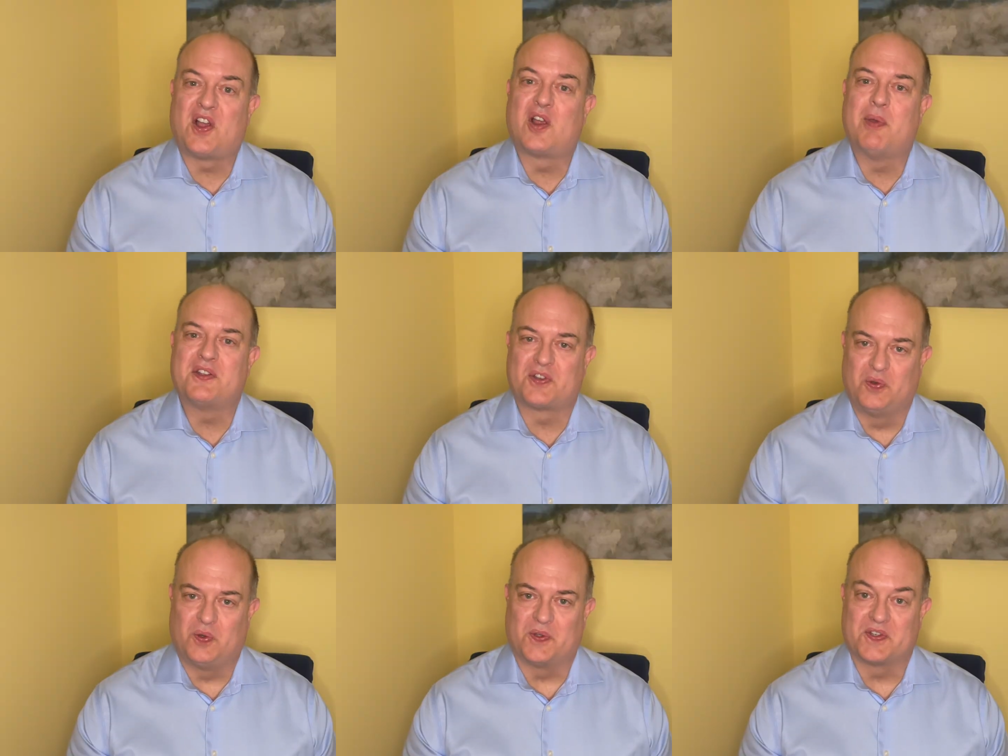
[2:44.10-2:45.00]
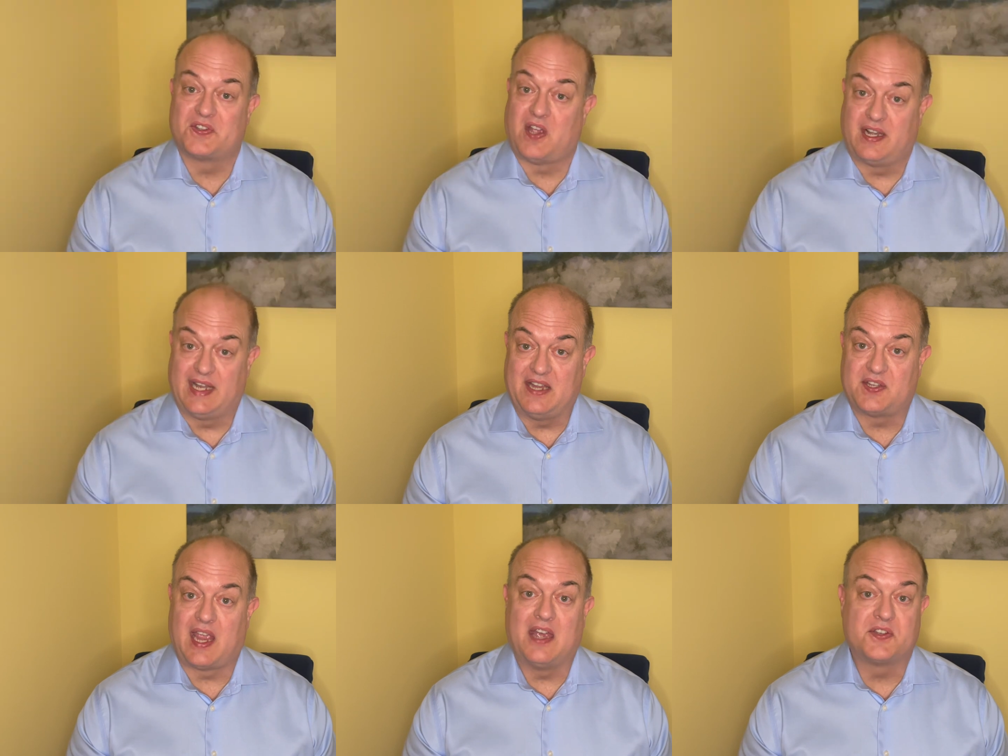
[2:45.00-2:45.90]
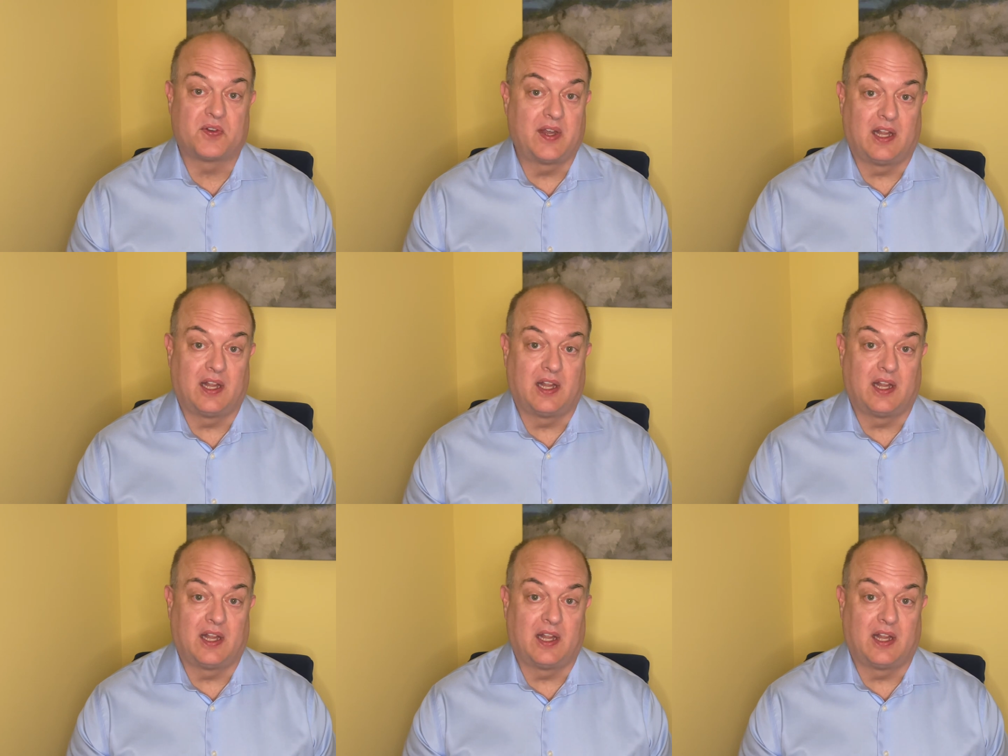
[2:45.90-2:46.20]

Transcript: talk about schools. Soddy Daisy has three